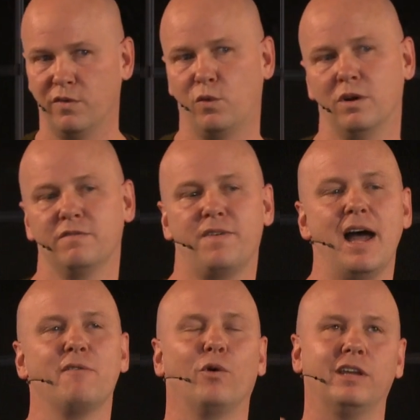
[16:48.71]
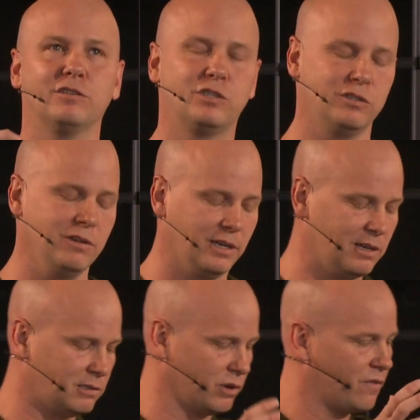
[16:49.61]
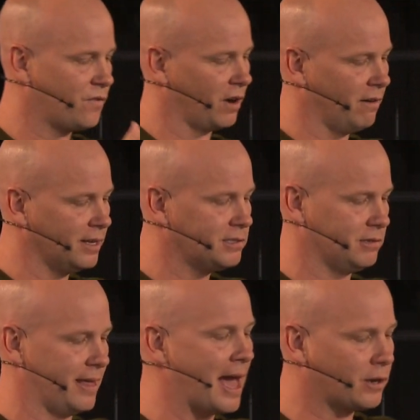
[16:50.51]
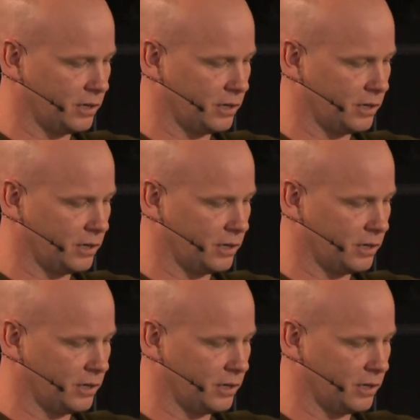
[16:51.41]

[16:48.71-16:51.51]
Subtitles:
4, and 5, what he's doing is referring to that